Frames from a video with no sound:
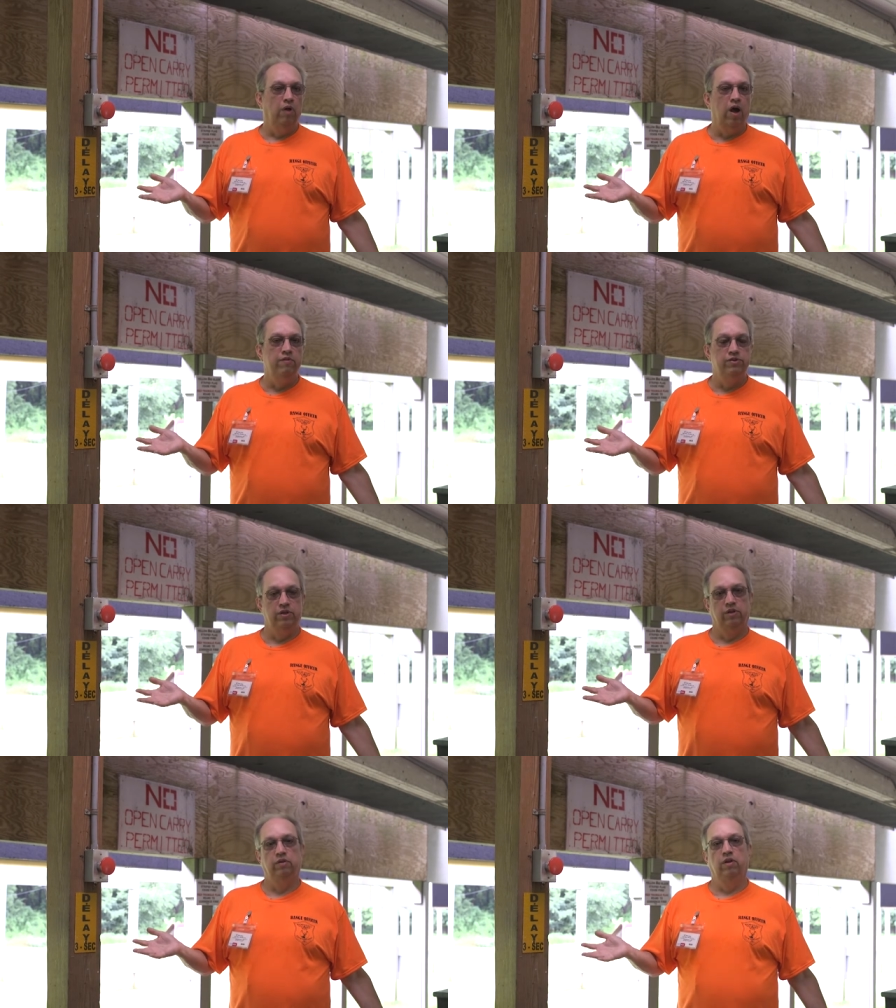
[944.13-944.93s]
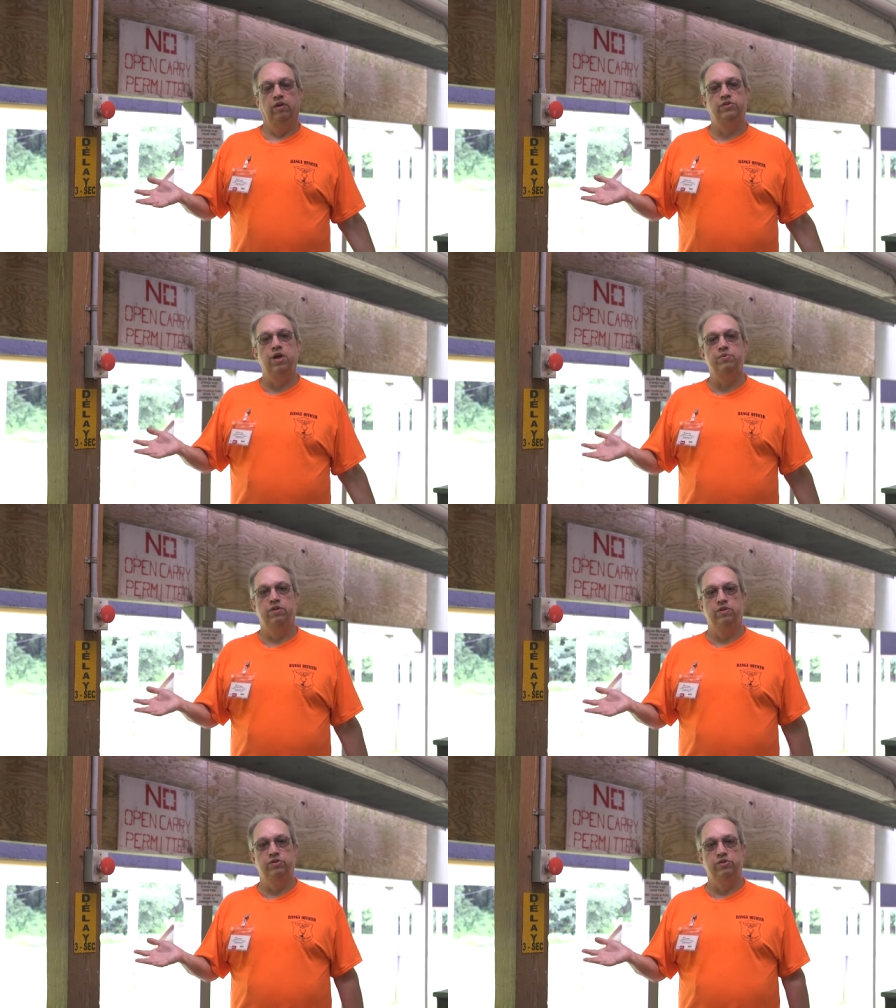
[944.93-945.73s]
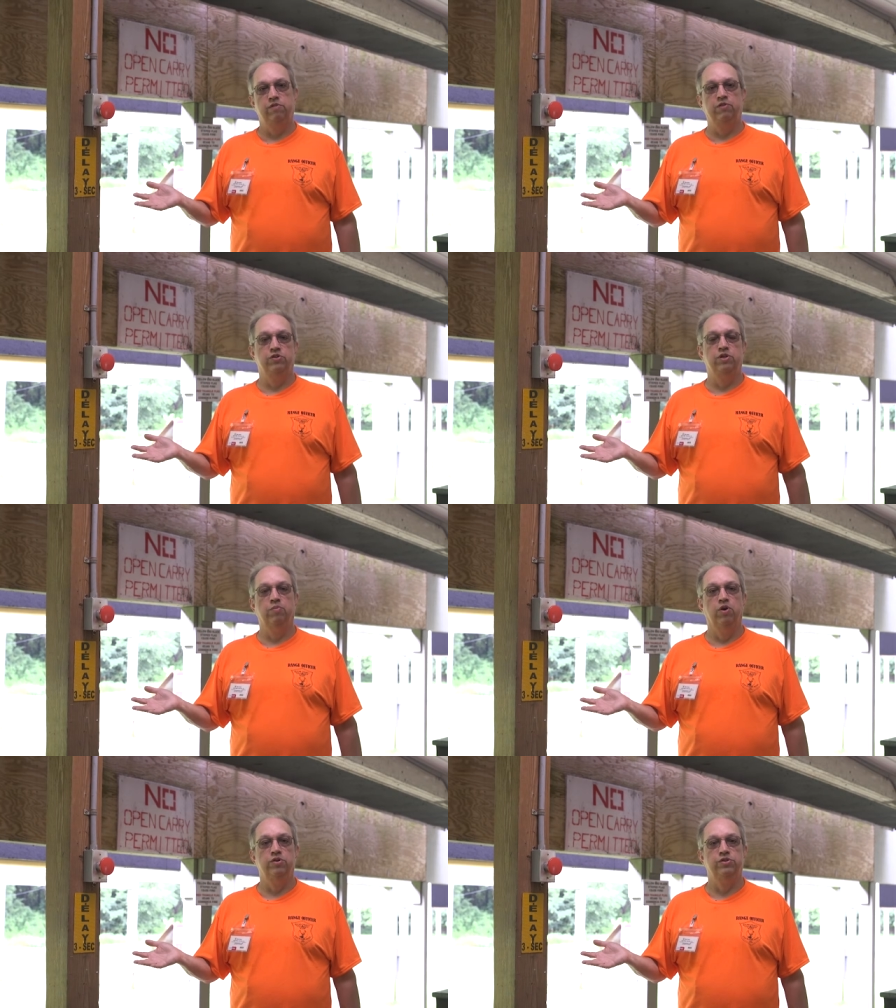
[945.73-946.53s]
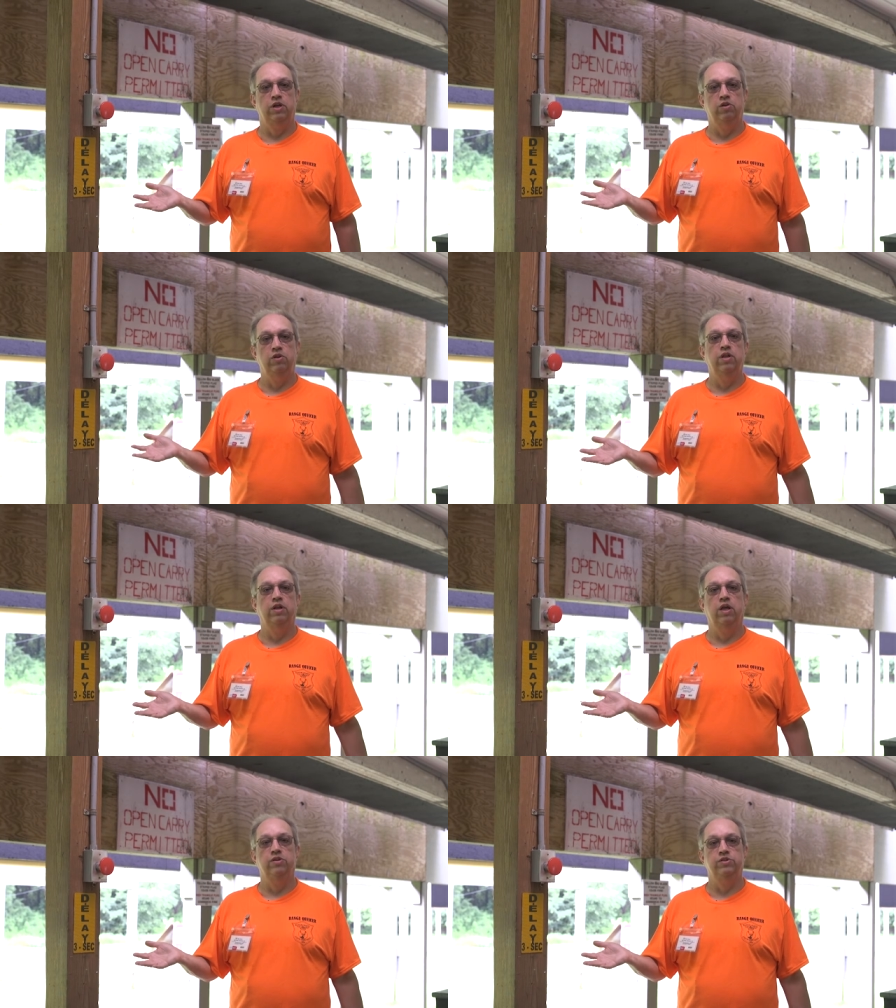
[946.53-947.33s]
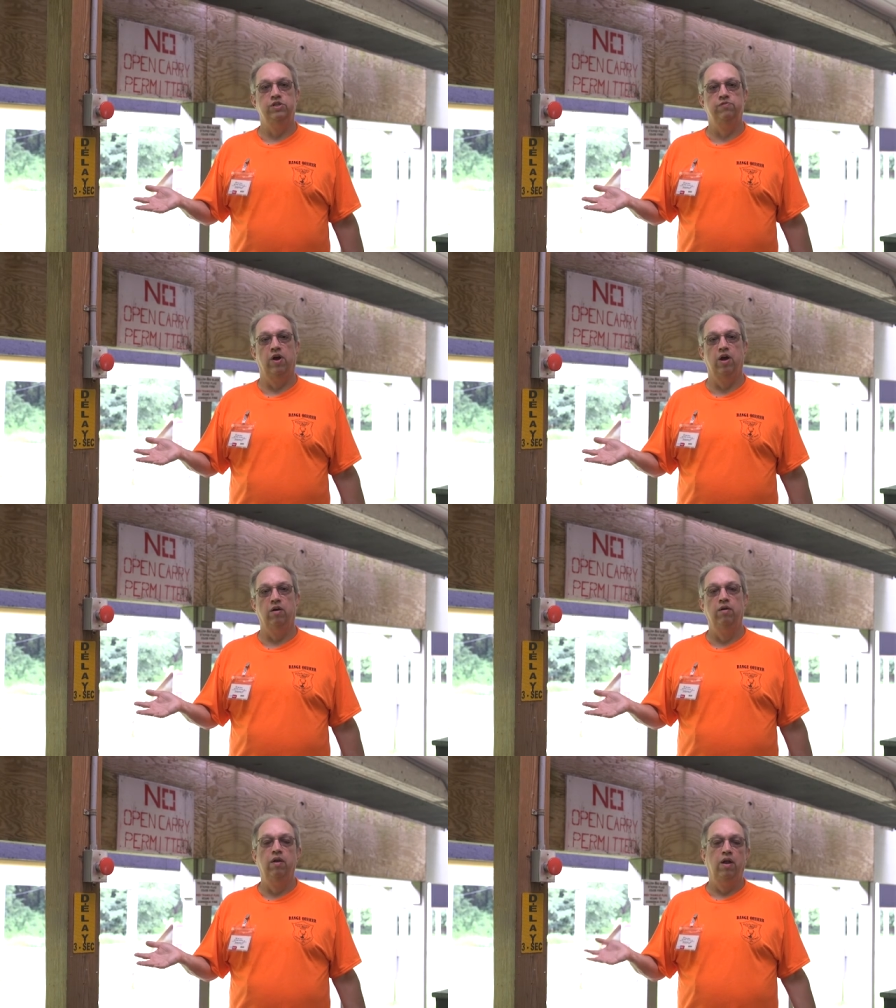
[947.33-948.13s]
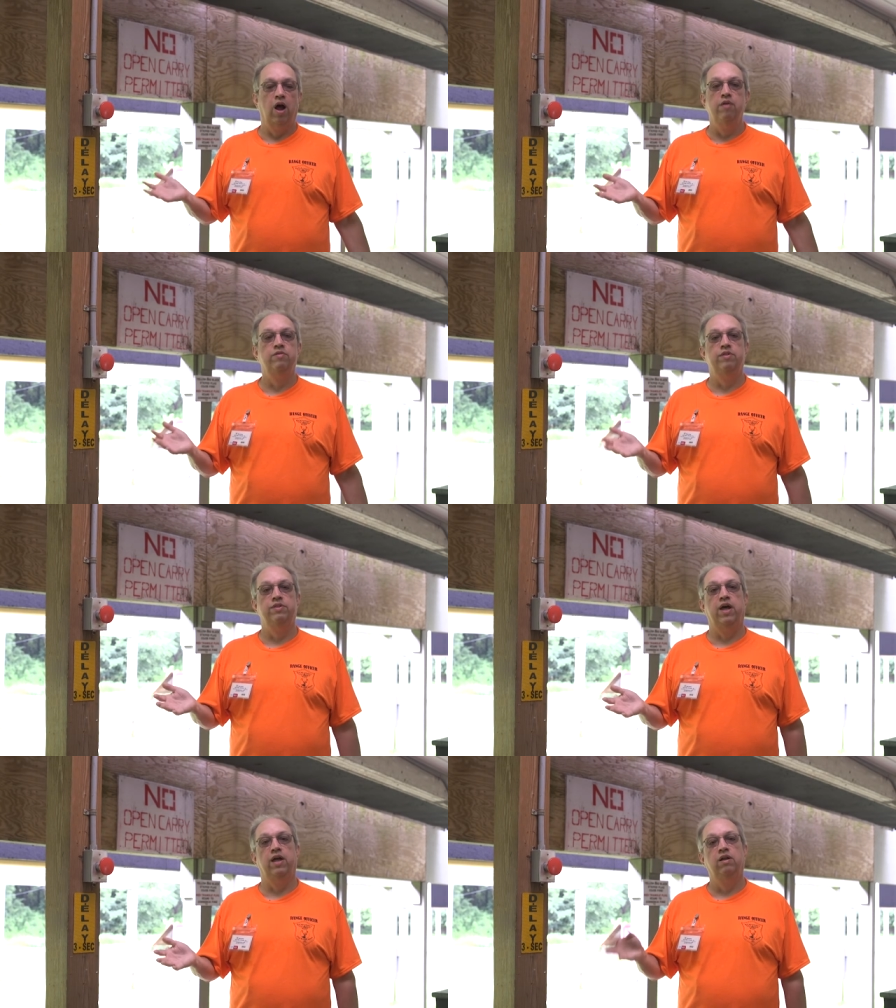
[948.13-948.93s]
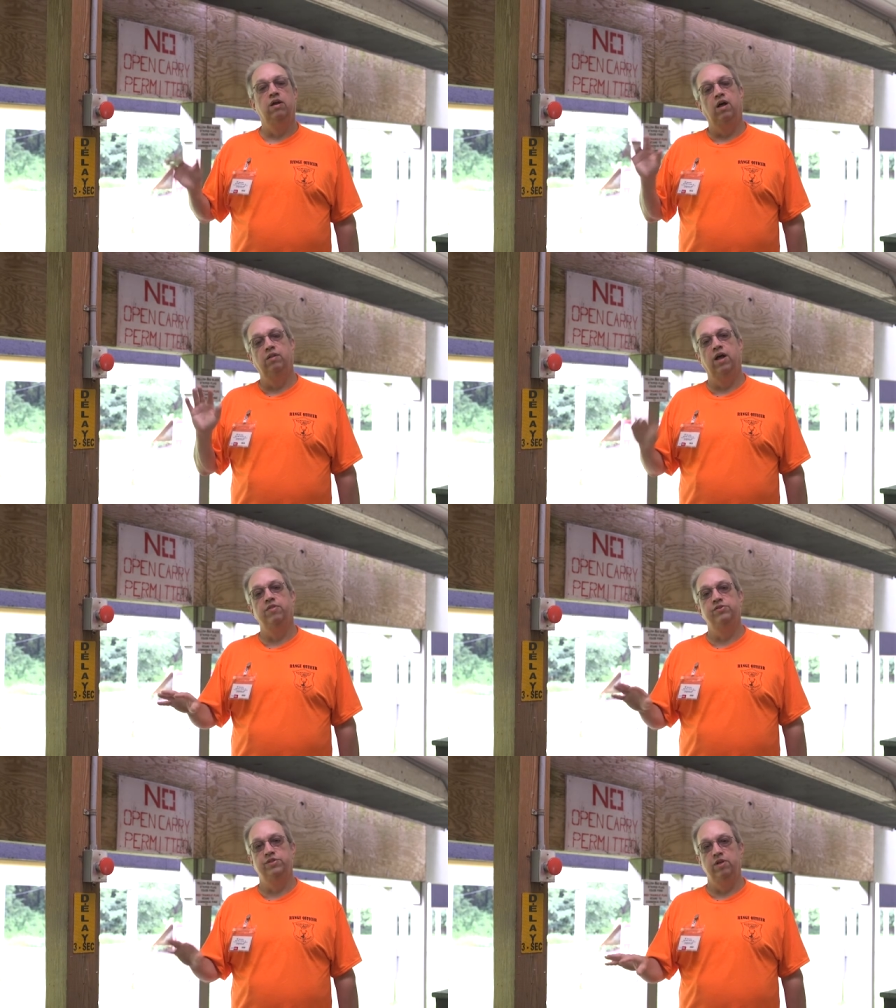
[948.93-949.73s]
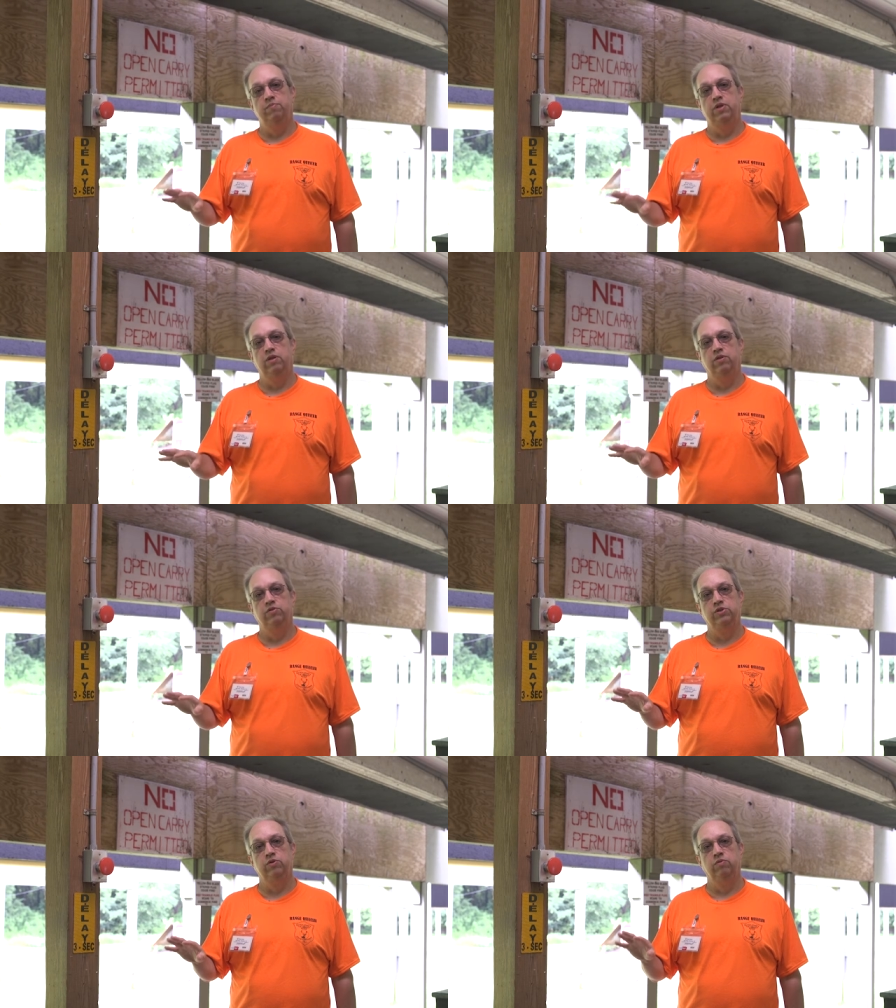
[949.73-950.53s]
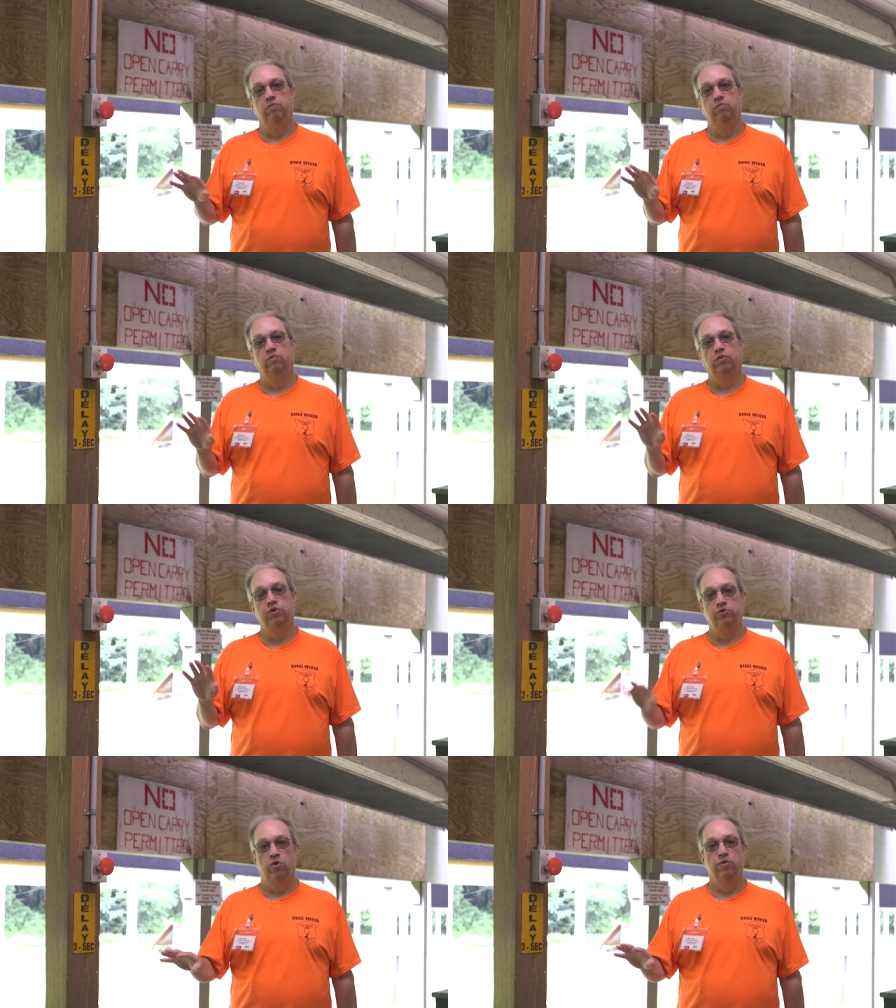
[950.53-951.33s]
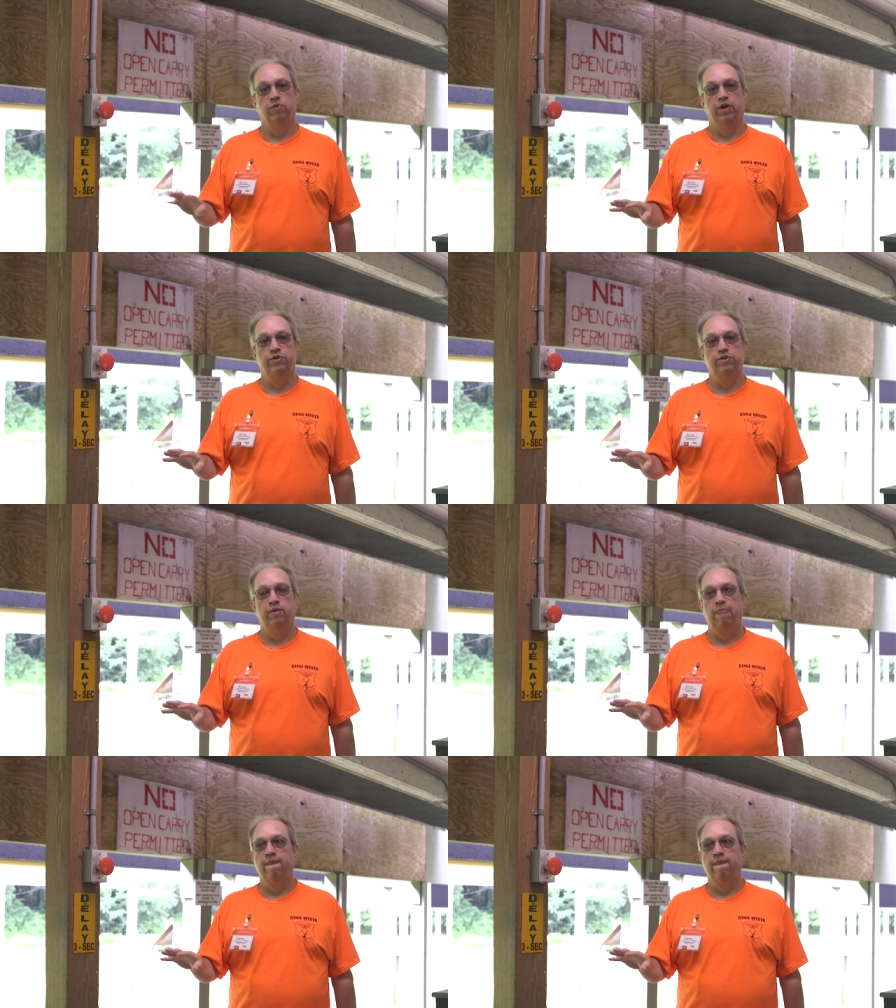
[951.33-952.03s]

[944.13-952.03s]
Obviously, an exception to this is if there's an emergency and you need to hit a ceasefire. Other than that, allow the CMP to, to control the range.